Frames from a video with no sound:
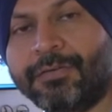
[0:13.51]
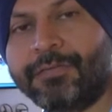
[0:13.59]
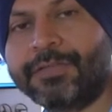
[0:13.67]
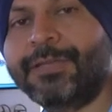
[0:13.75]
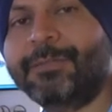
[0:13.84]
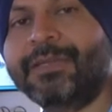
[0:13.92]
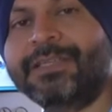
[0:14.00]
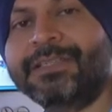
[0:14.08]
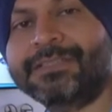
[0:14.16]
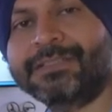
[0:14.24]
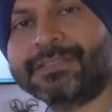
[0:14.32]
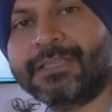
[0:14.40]
for the
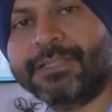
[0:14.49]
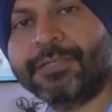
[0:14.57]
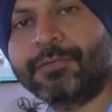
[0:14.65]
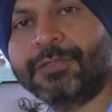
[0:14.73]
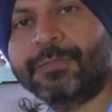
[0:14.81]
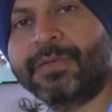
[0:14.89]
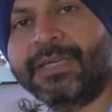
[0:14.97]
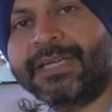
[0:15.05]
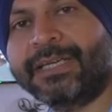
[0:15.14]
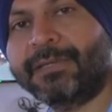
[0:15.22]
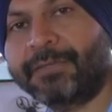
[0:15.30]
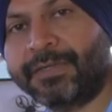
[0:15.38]
applications related to the
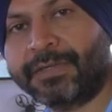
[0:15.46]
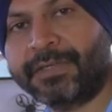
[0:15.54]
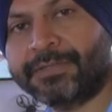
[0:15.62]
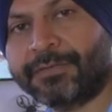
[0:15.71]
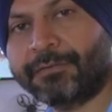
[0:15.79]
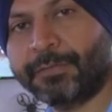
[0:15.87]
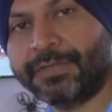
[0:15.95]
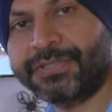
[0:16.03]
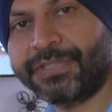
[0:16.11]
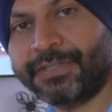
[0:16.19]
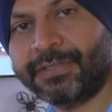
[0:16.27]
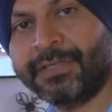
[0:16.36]
predictive maintenance of
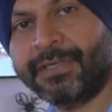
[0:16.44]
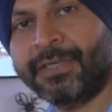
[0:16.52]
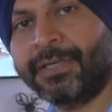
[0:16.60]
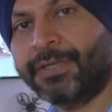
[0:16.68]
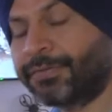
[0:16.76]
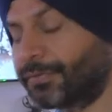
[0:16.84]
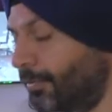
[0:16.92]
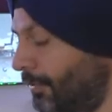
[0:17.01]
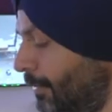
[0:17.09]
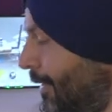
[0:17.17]
machine. So